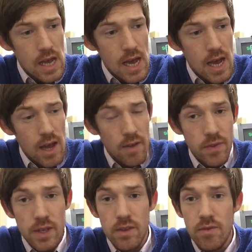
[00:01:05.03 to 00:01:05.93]

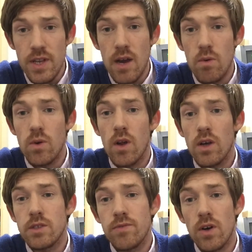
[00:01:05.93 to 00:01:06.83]
the video will
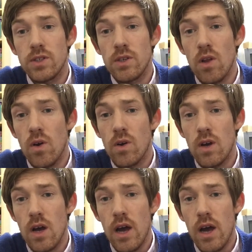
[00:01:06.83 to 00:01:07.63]
last far too long.